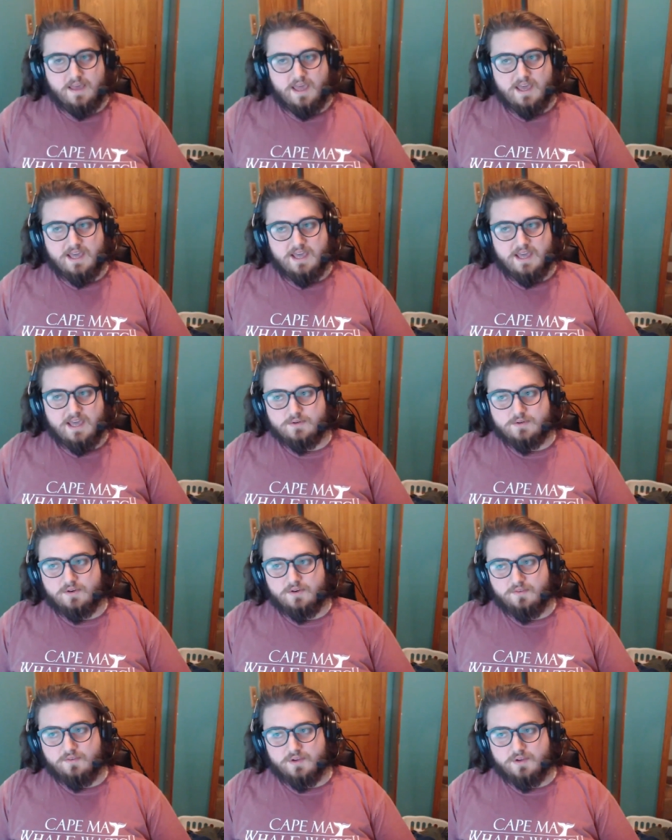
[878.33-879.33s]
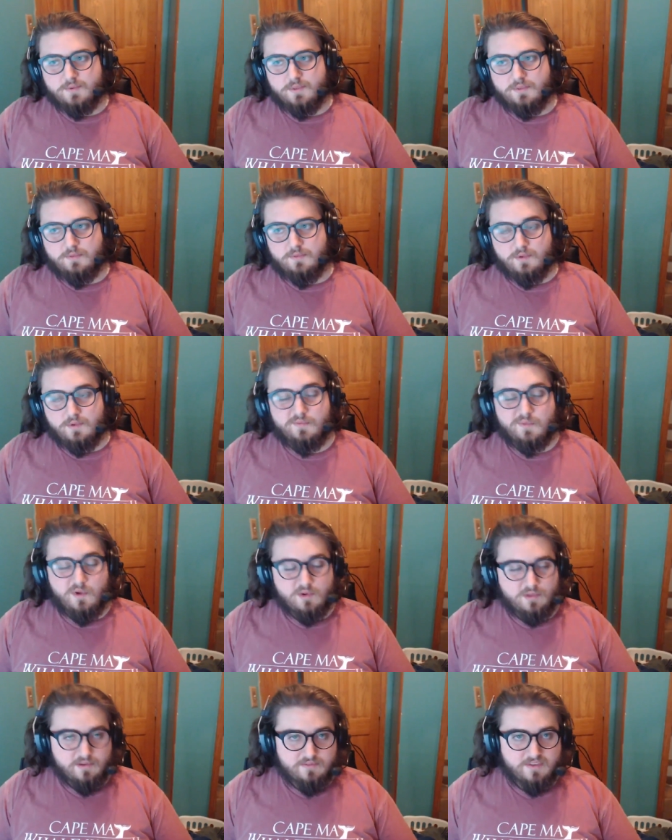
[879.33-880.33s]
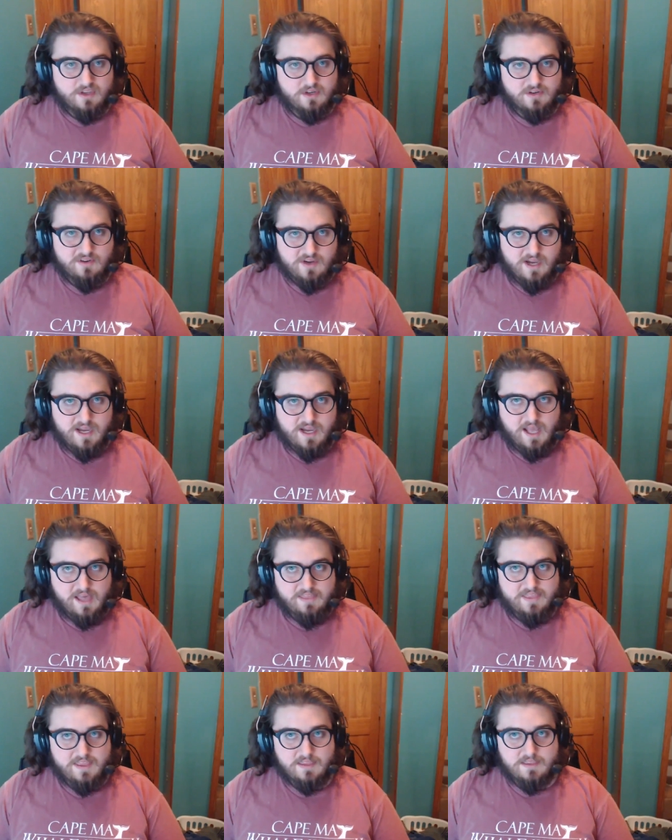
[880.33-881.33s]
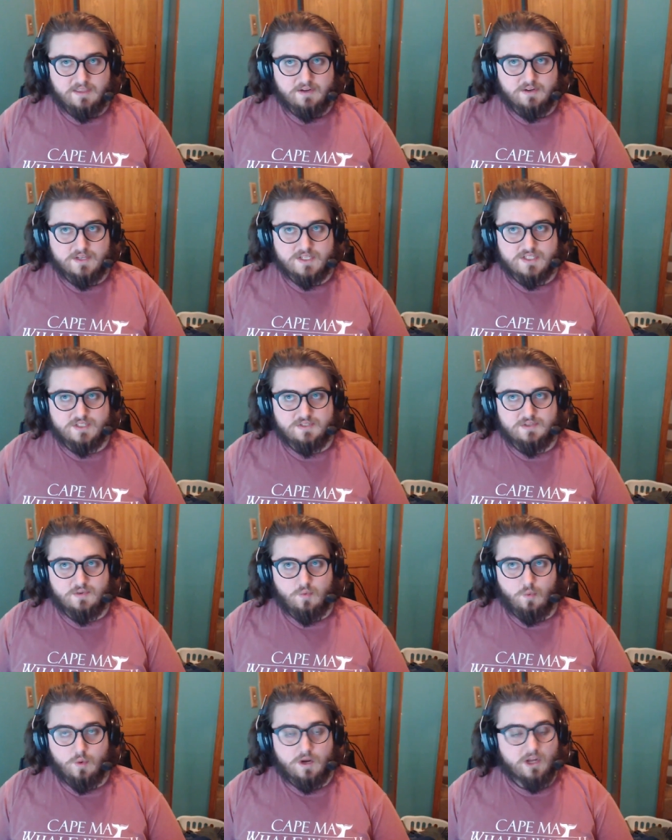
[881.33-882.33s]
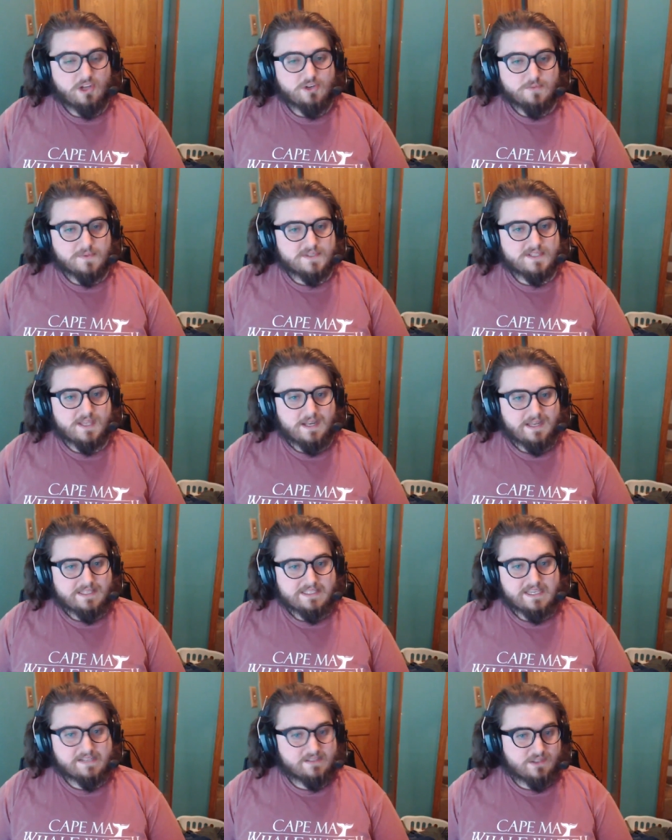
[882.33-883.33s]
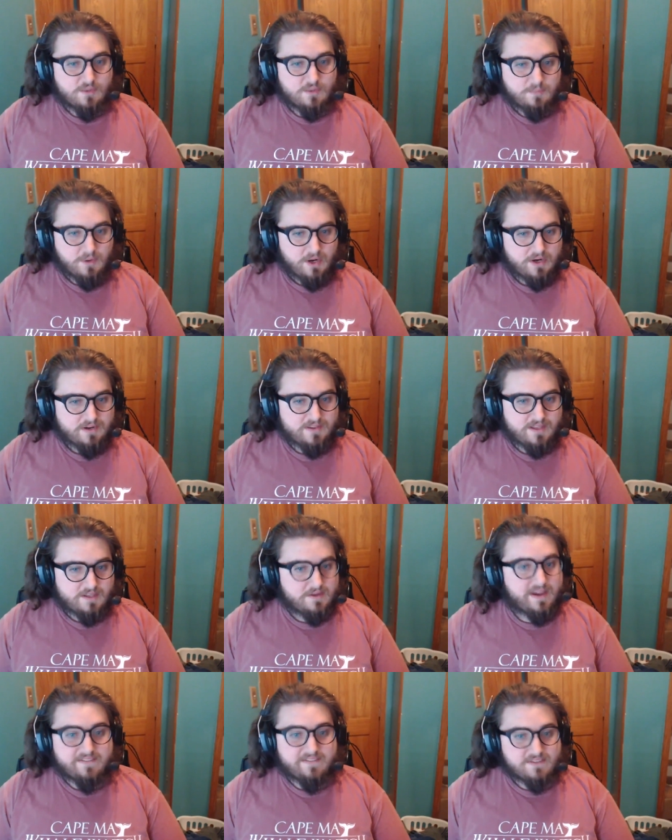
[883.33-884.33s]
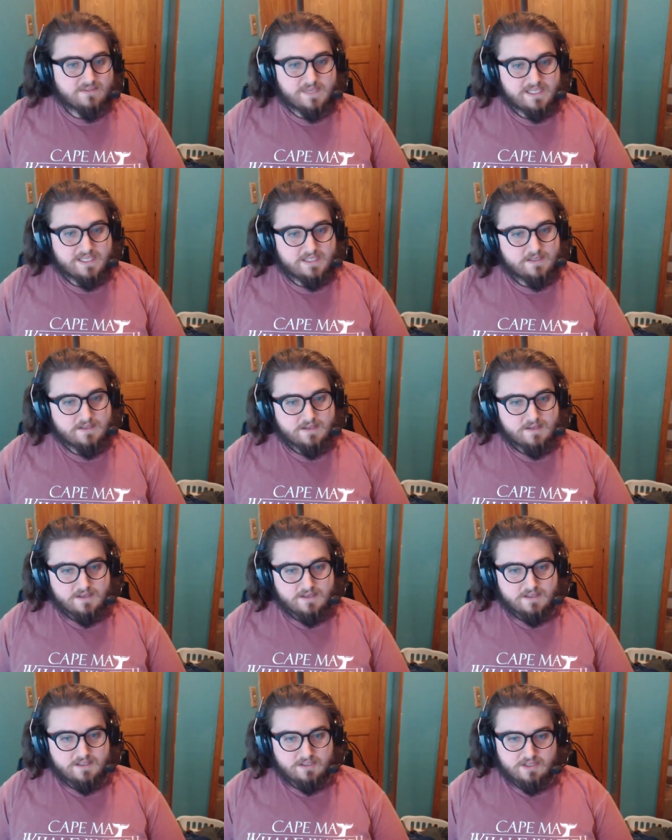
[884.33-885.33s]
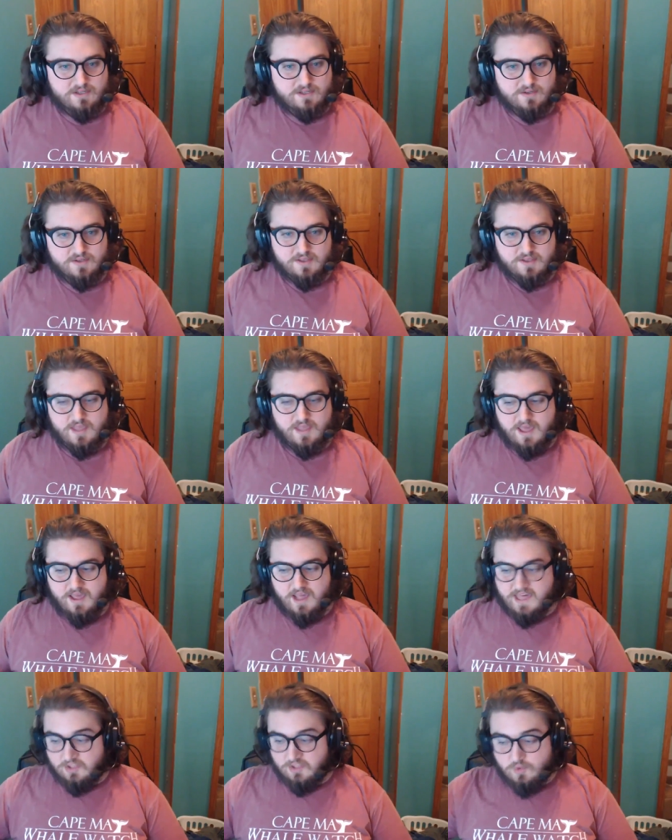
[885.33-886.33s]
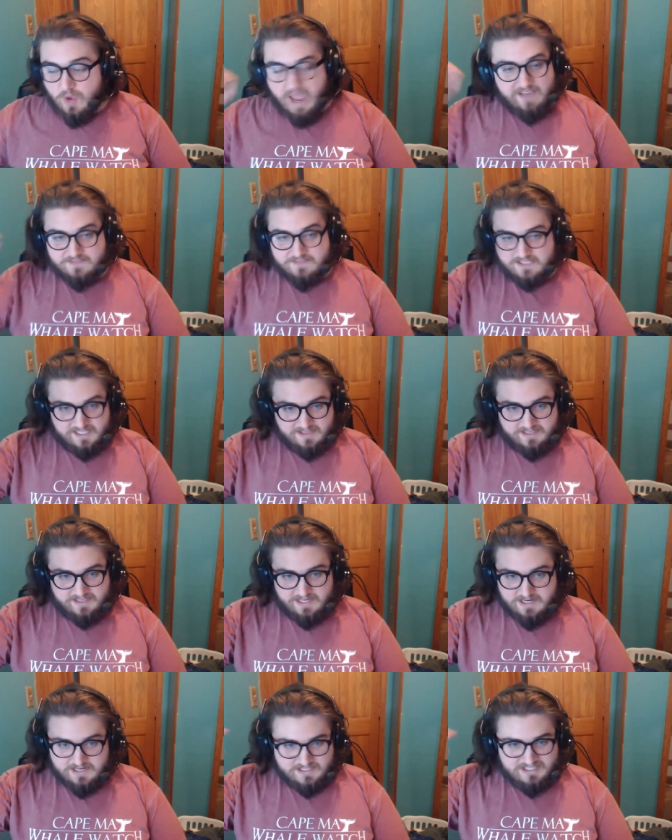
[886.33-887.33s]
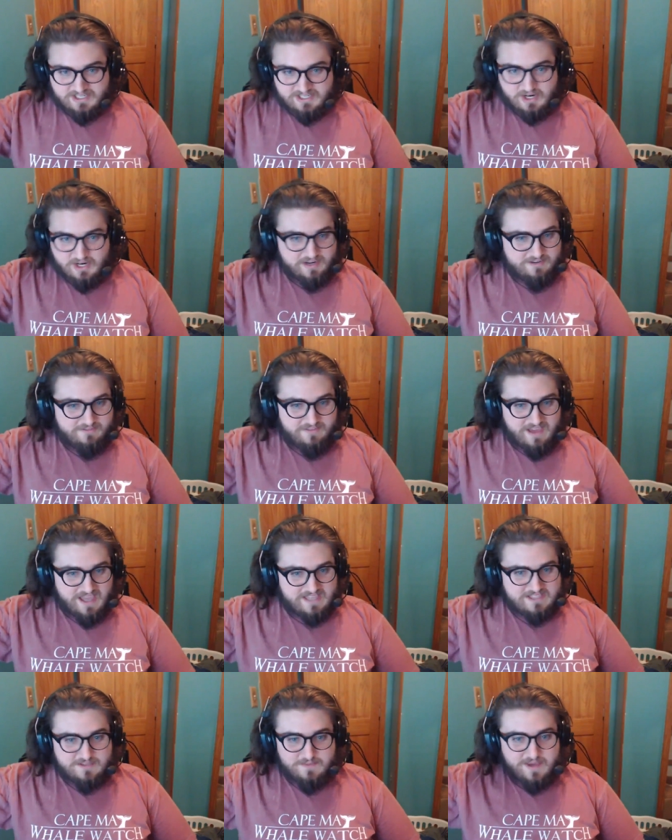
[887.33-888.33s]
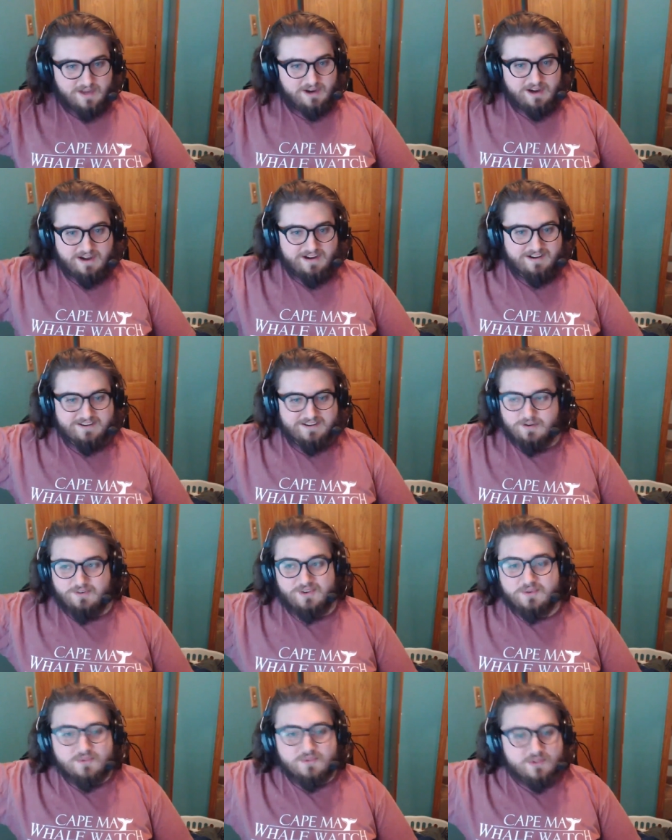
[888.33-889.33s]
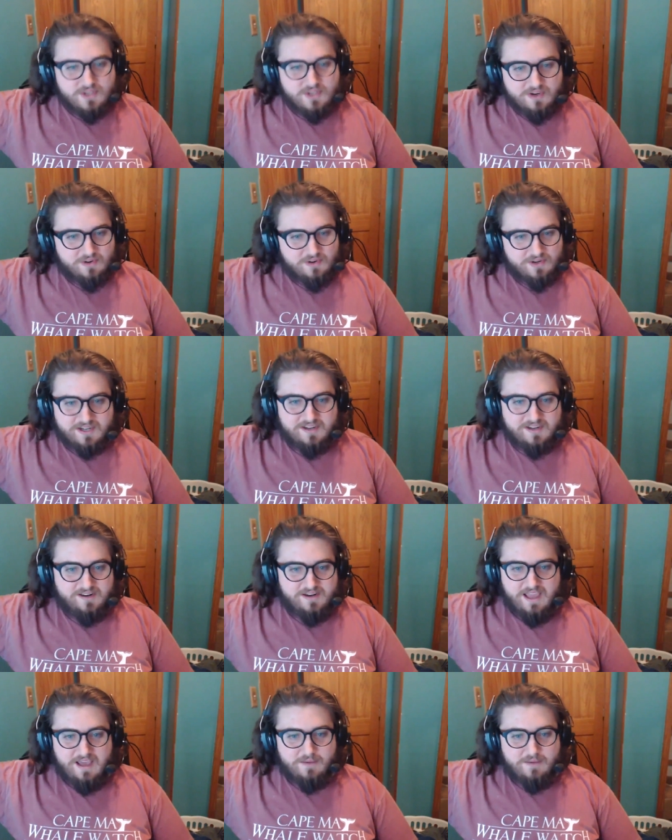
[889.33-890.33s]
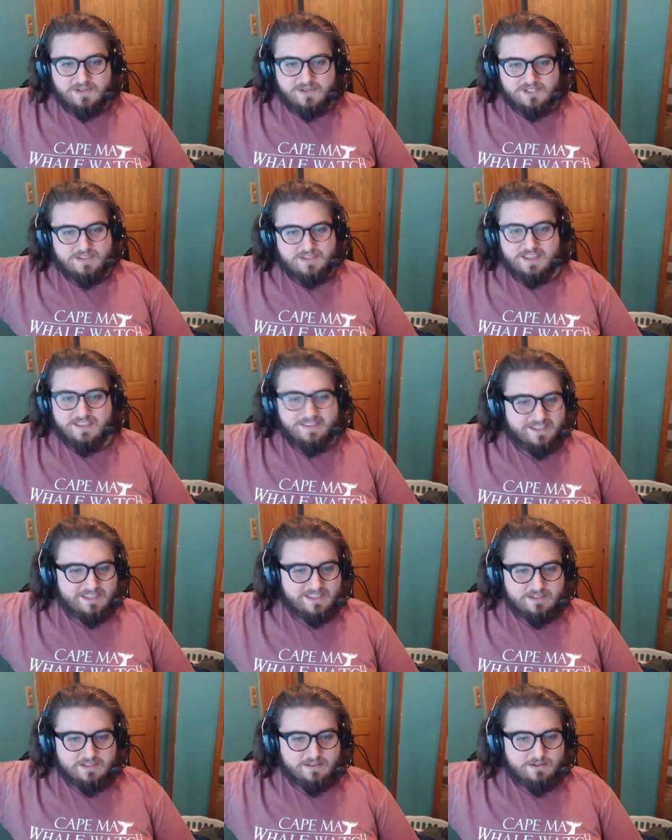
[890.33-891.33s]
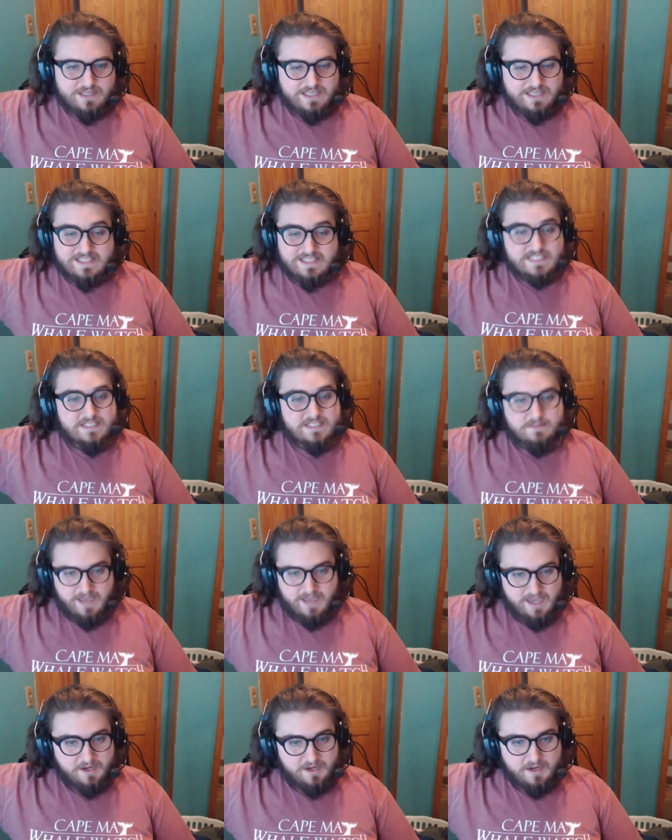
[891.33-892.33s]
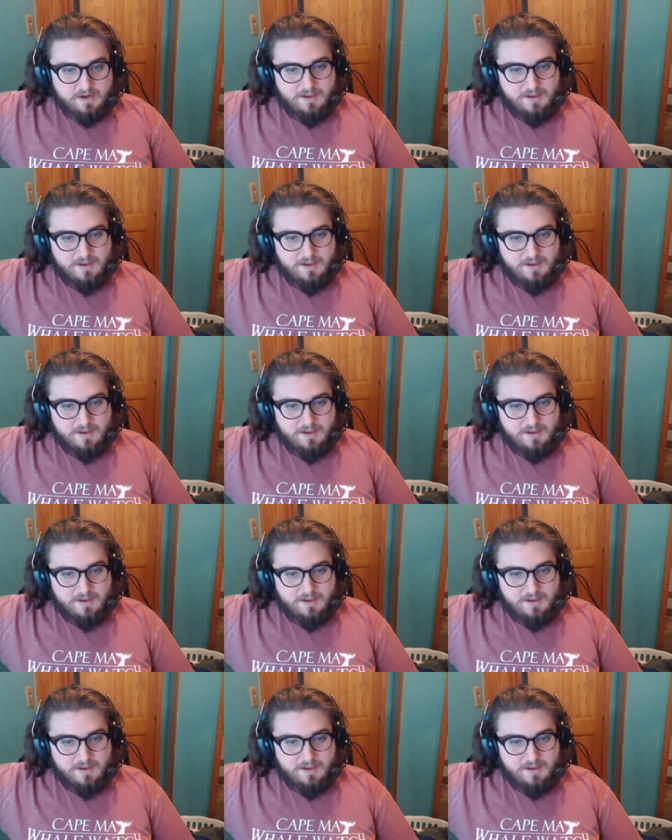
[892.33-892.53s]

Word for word: I, I, sort of agree with with both of you. I, I think there is 100% a technical bar that you have to meet, you know, and you have to get there. It's just hard and fast, no matter, you know, who you know or how much they like you, it doesn't matter.